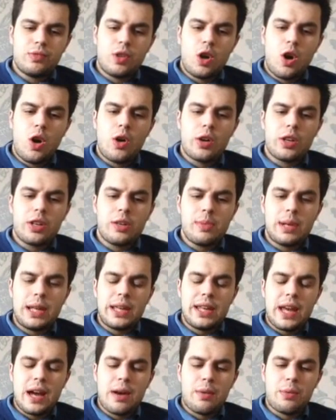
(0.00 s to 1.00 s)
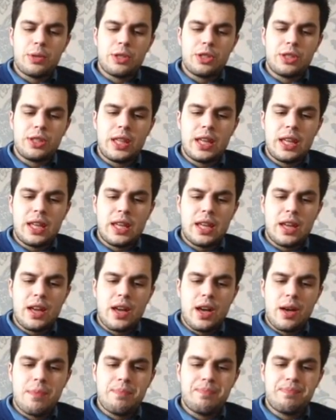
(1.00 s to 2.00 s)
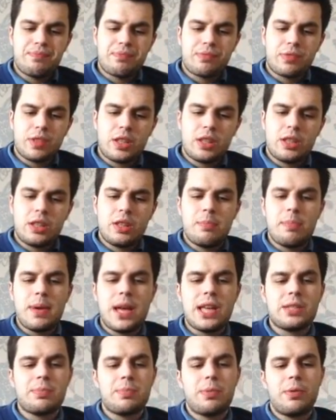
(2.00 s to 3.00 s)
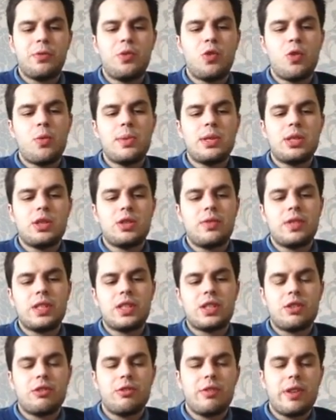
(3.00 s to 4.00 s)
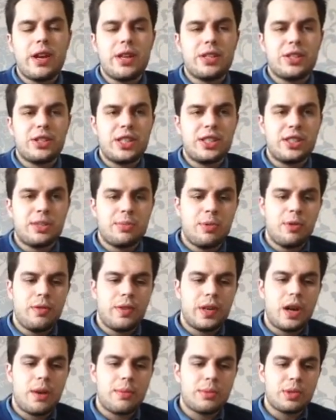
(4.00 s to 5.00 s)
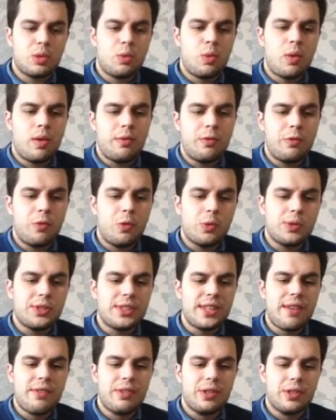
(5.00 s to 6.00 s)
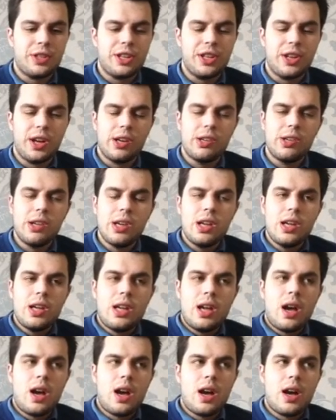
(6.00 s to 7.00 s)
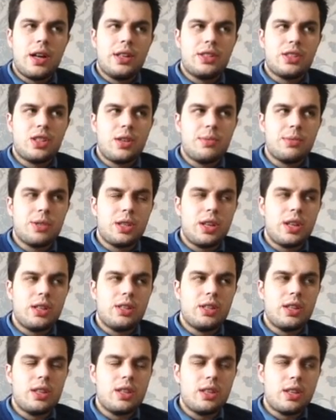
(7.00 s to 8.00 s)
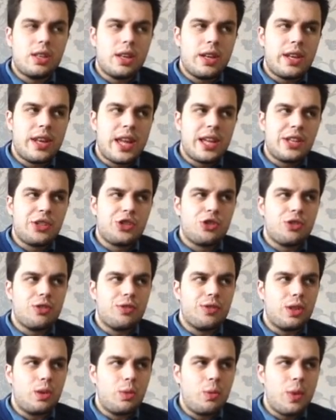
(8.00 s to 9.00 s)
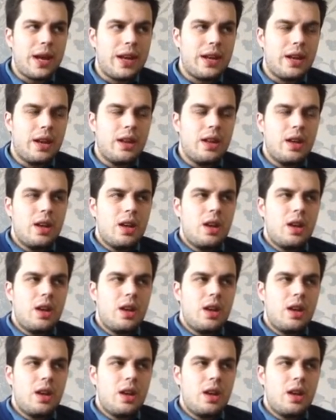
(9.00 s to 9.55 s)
Arguably, that was the best performance of his career since moving up to 147. In terms of the nature of the win, and